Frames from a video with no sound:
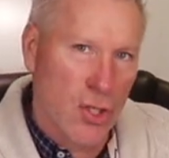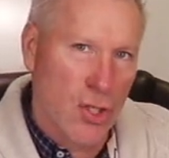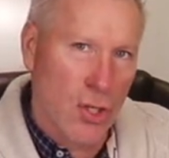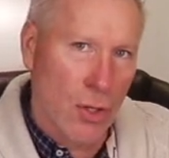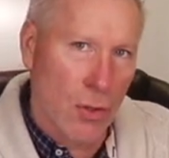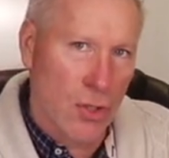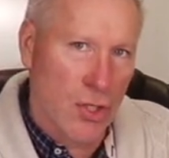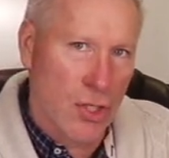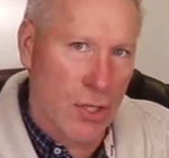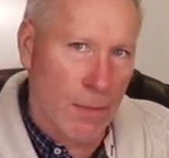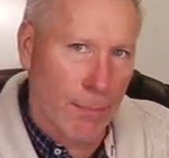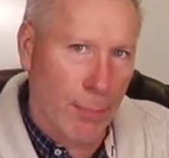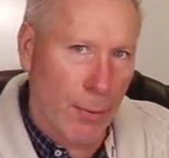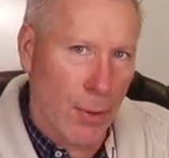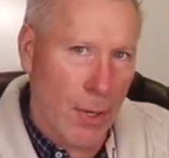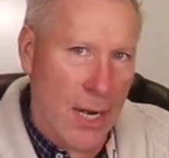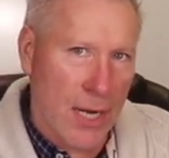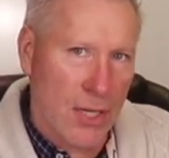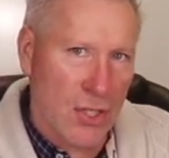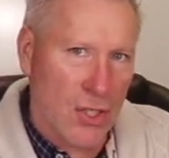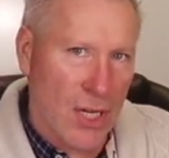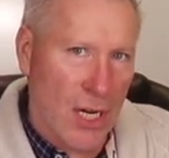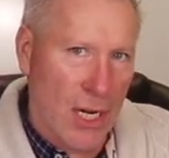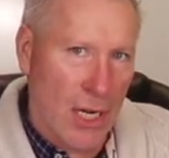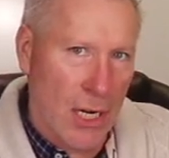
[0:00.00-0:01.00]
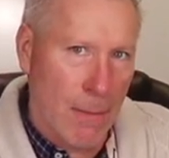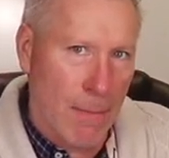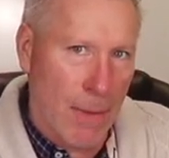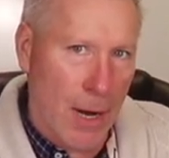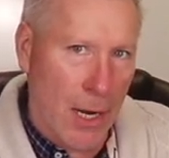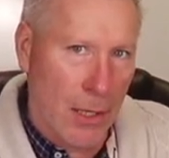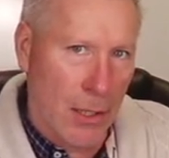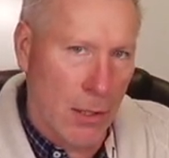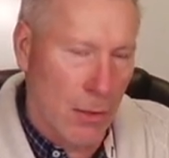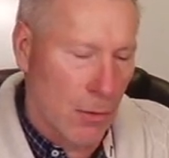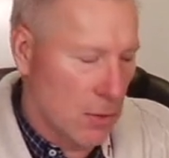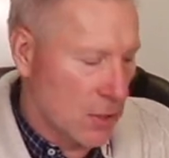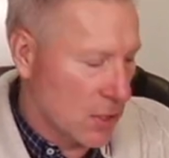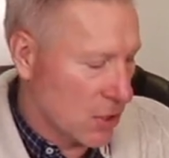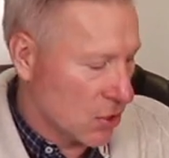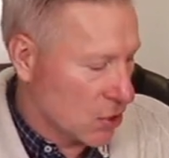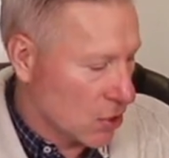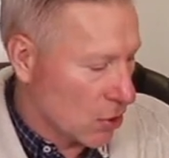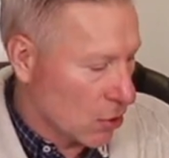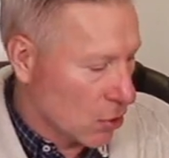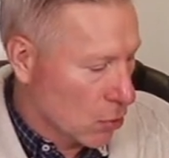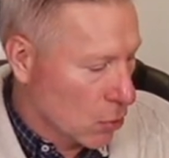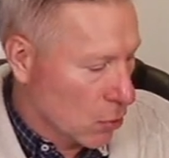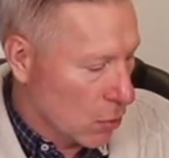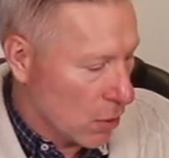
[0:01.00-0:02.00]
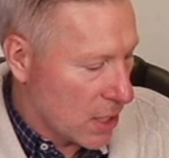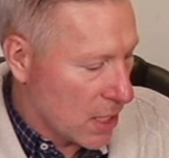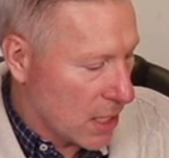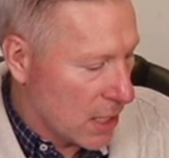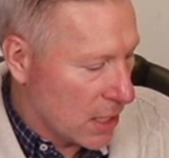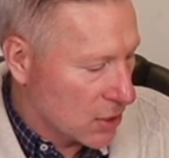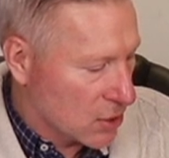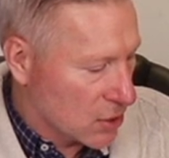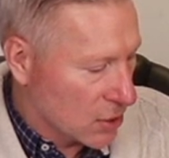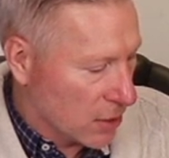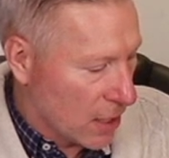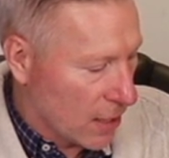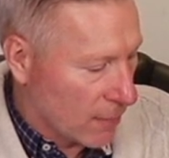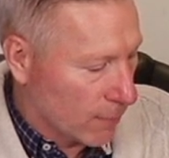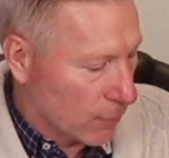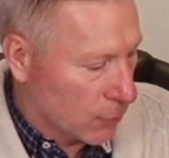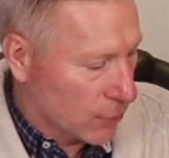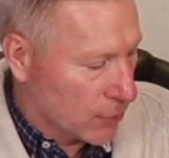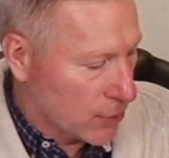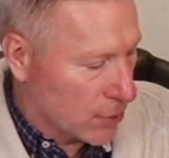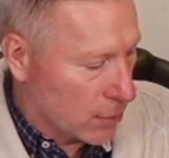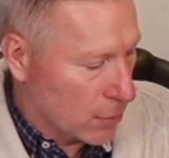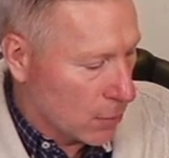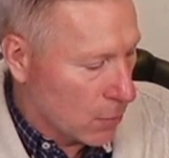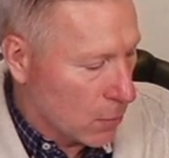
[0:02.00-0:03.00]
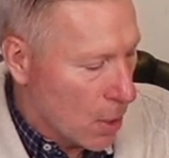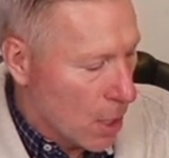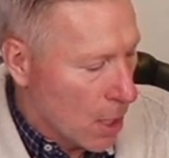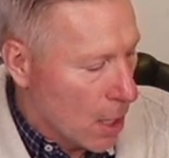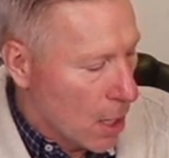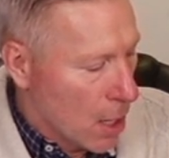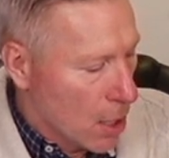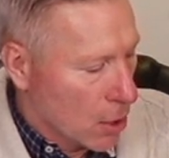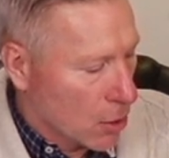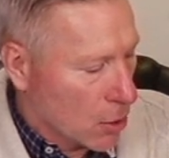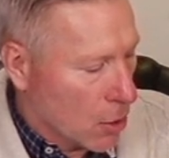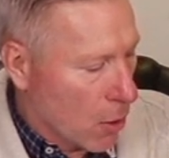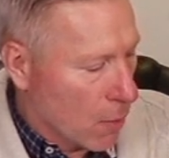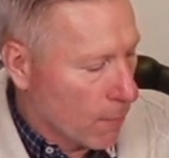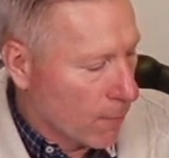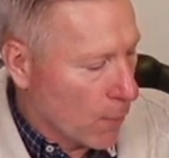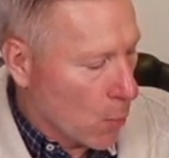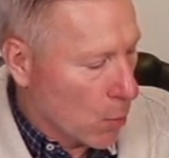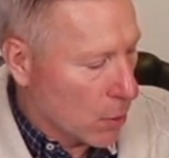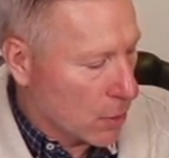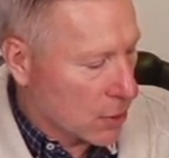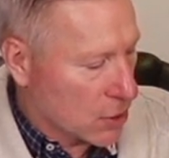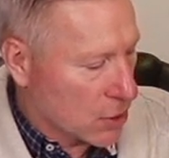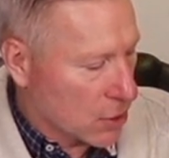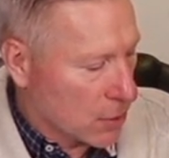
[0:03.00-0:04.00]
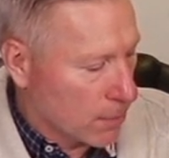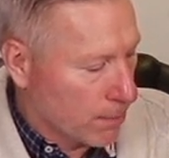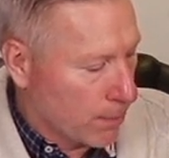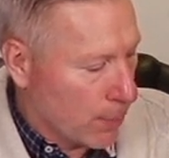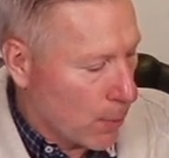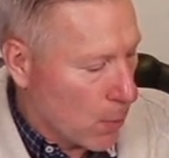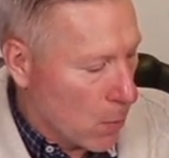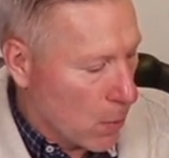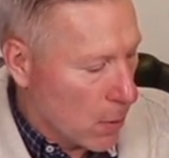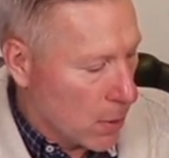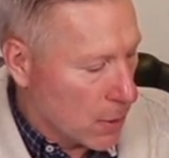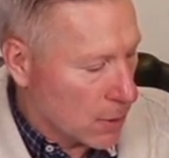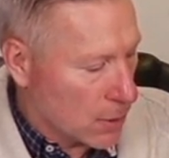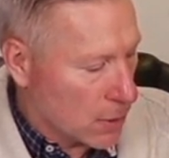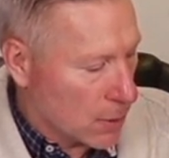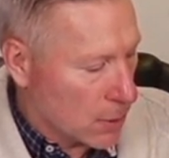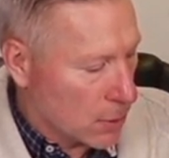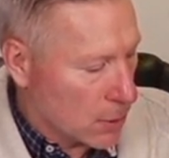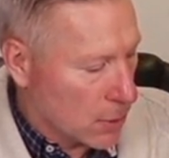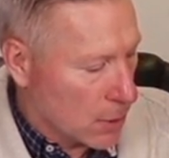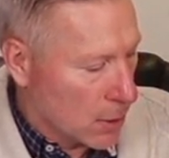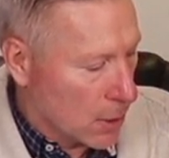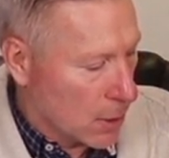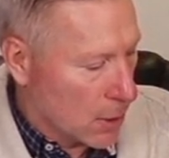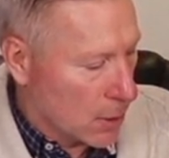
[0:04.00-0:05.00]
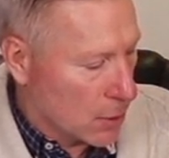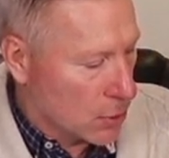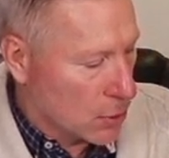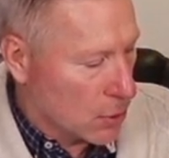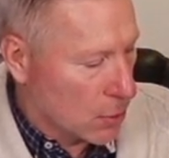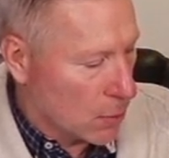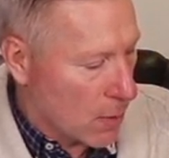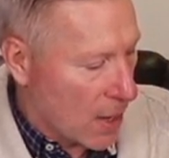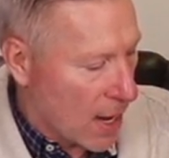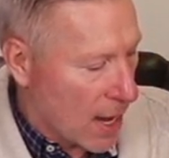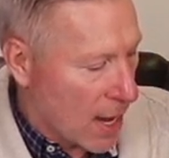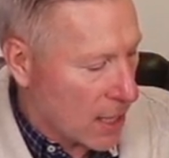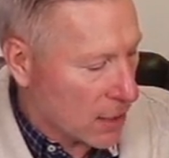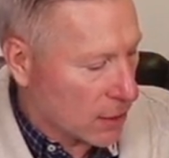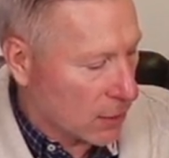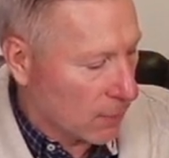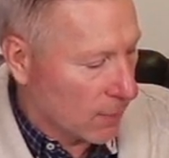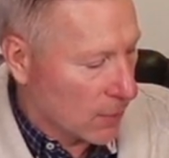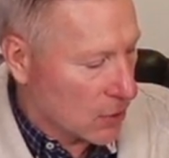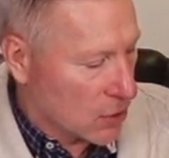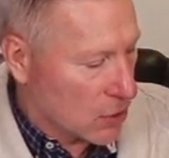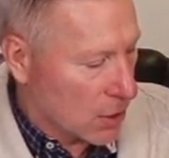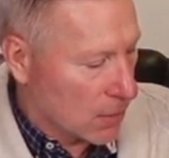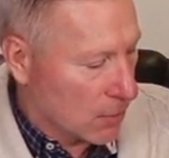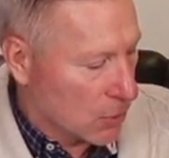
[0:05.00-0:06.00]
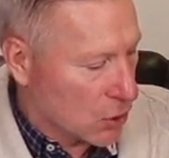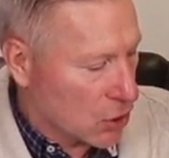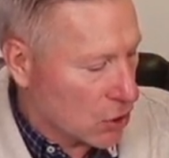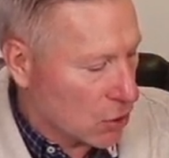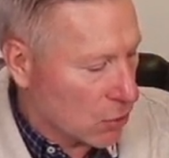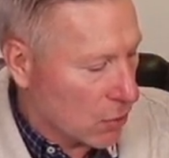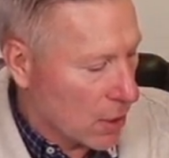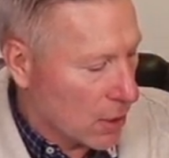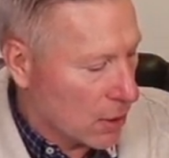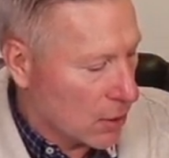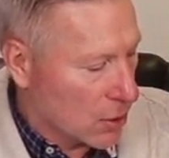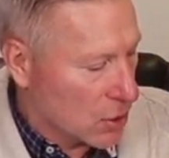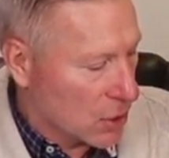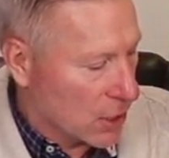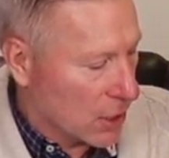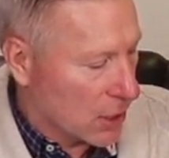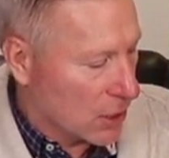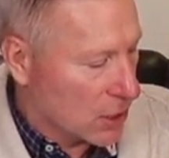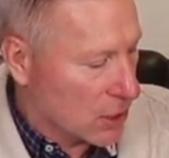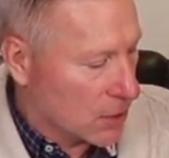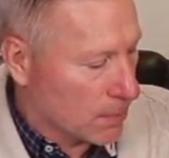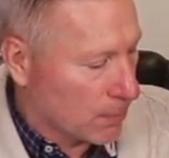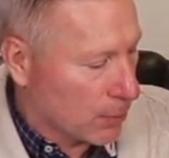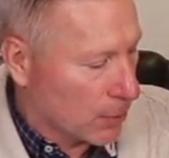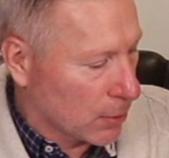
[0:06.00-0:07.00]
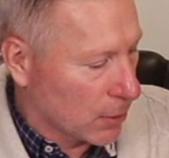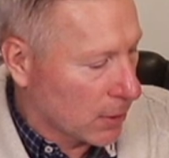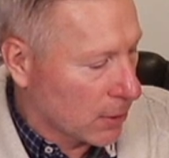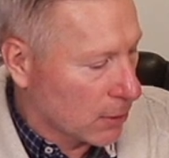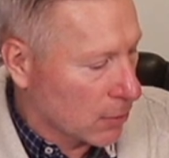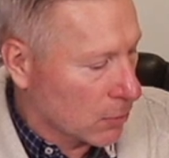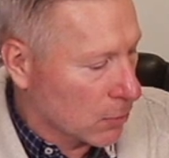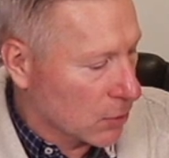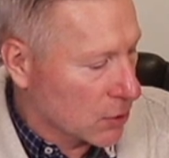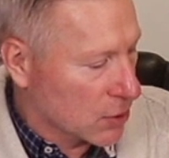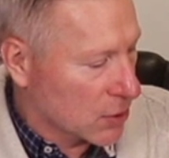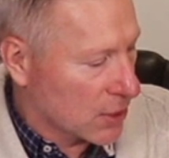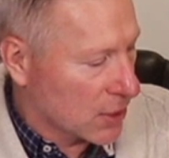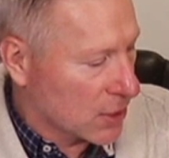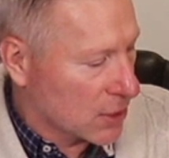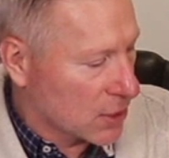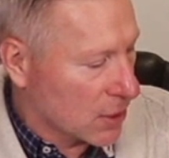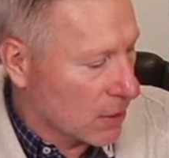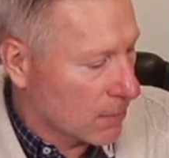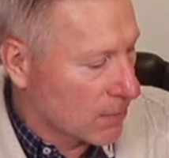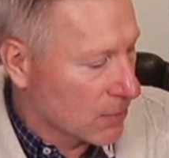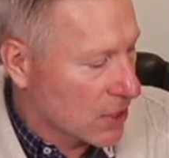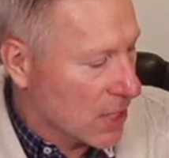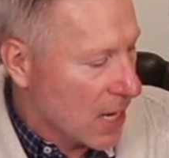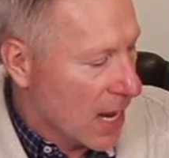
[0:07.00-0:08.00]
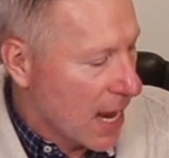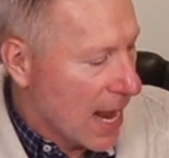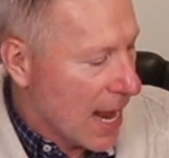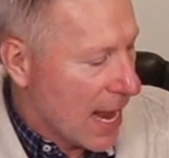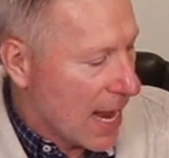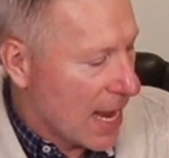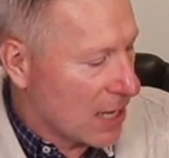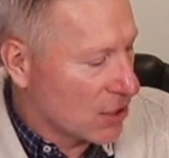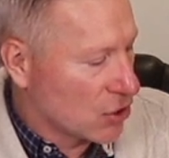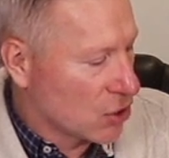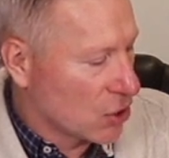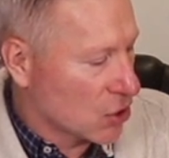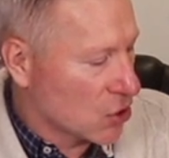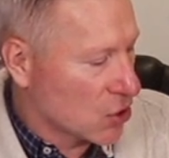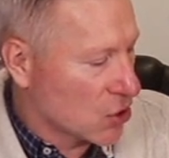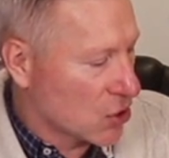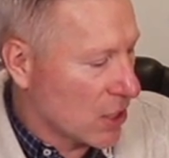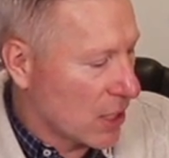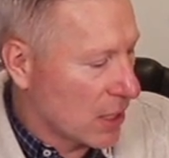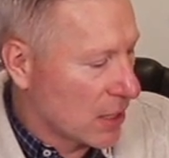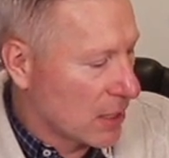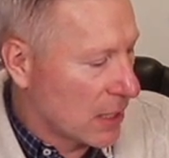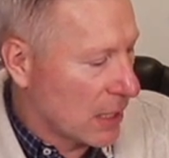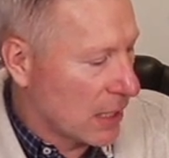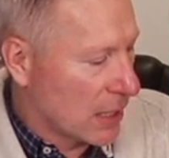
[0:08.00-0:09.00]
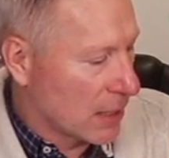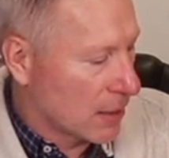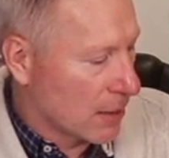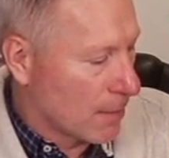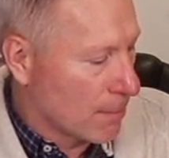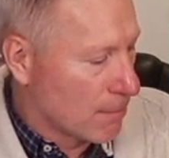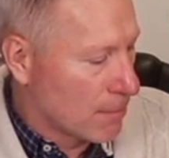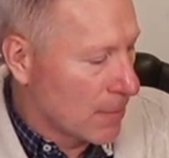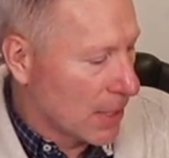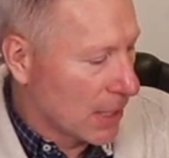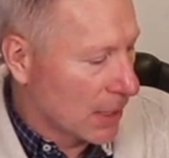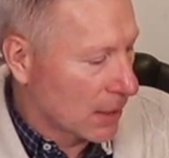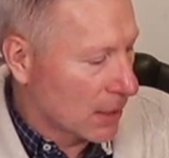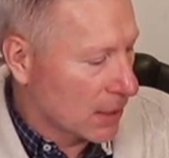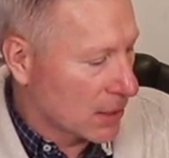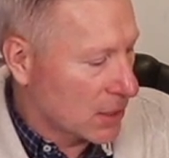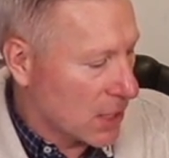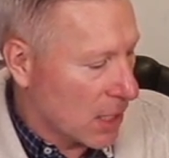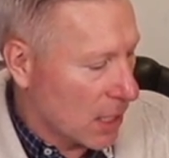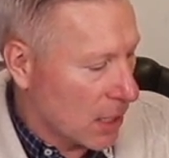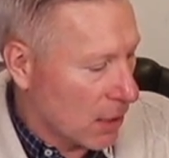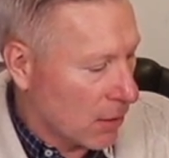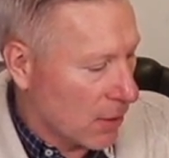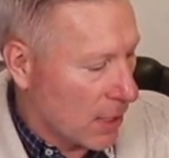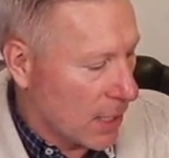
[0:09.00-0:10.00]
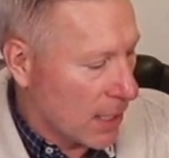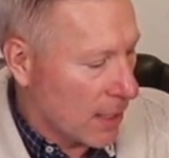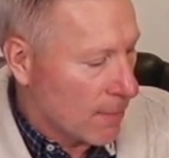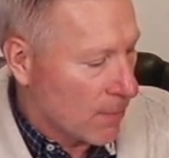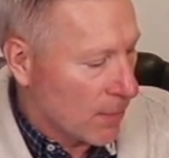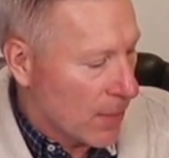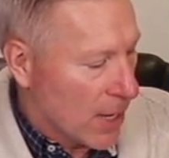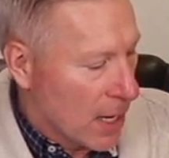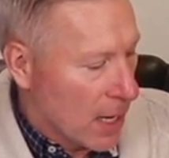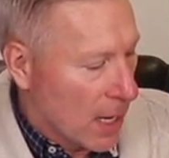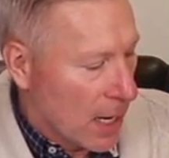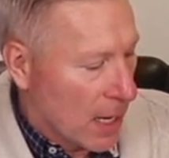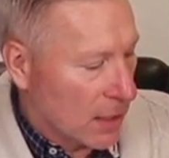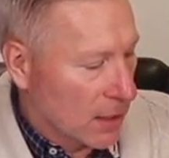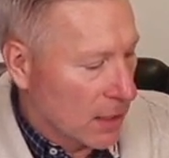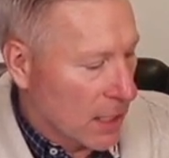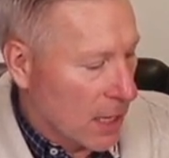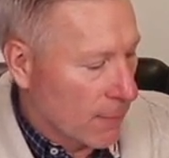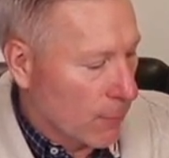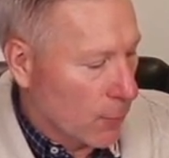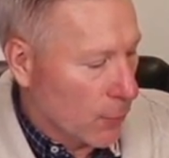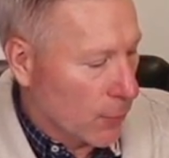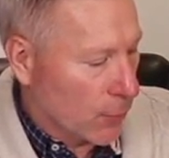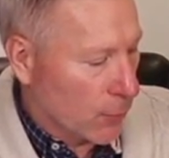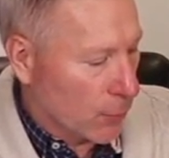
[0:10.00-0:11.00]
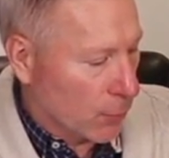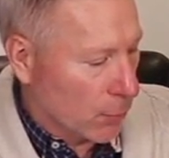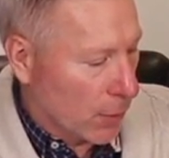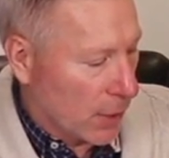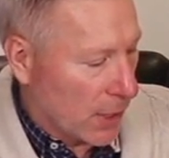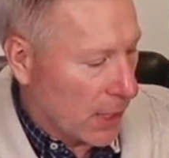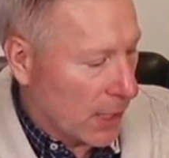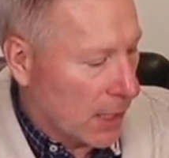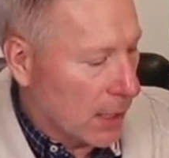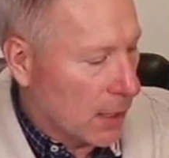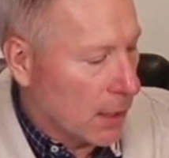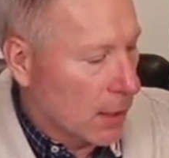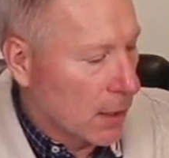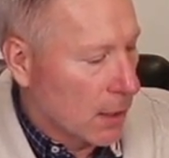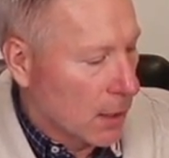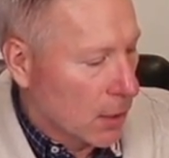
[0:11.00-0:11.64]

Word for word: So suppress anybody who disagrees. Level two, covert support uh, to activist demonstrators against political systems, and you send in the military. And level three,